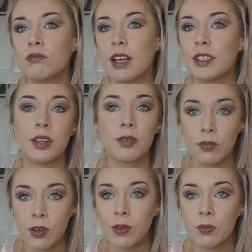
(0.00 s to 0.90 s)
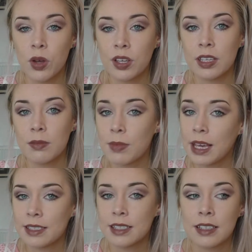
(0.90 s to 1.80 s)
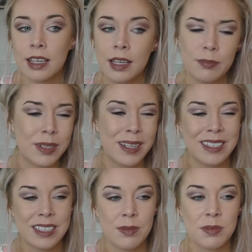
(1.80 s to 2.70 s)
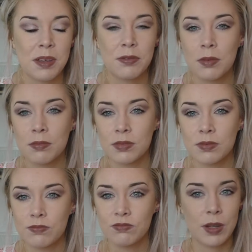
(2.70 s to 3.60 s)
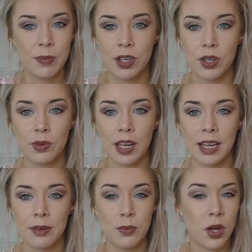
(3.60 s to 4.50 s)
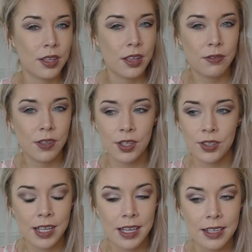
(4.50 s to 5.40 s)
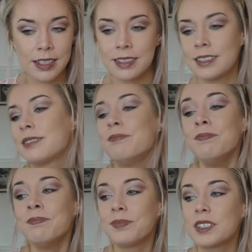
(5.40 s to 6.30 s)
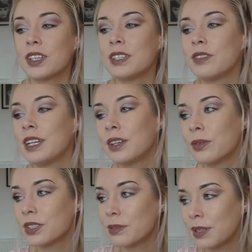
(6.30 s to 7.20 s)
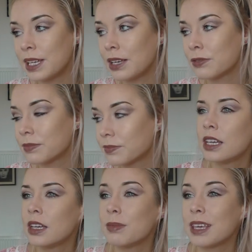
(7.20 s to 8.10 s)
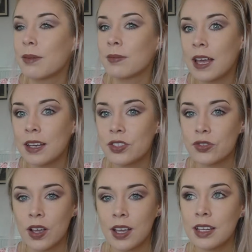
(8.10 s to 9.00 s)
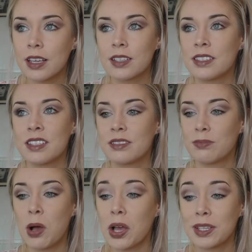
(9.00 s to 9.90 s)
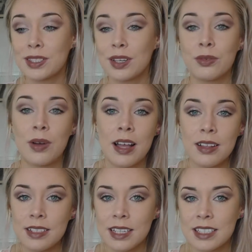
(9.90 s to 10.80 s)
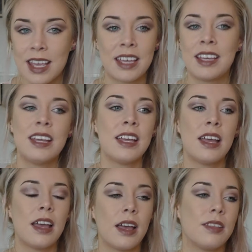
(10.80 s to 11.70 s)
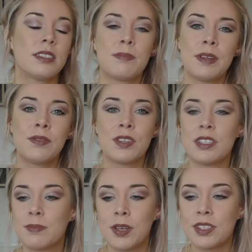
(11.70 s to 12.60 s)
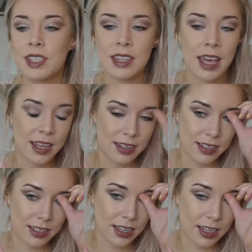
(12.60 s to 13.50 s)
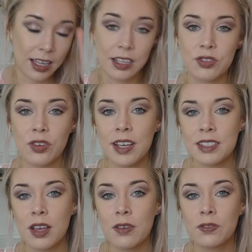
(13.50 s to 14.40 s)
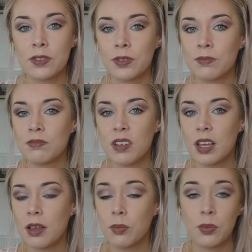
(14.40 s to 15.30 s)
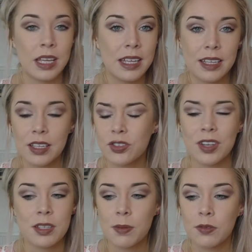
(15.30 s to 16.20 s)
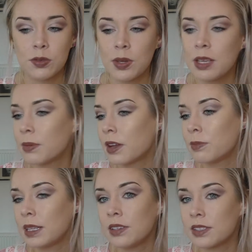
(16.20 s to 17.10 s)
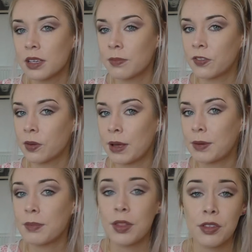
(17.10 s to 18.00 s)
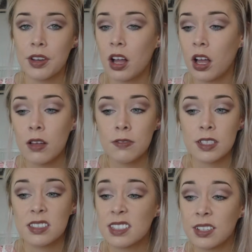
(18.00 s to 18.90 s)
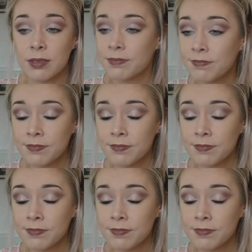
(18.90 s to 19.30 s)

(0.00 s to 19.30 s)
I don't know, of it working amazingly, but it seemed to be from women who were like working for Younique, and so I didn't really know what to believe. But yeah, I'm glad I tried it because it works so well, and there's a bit of a conspiracy that it like dries up after a week, but I've been using it for about a month and a half and it's still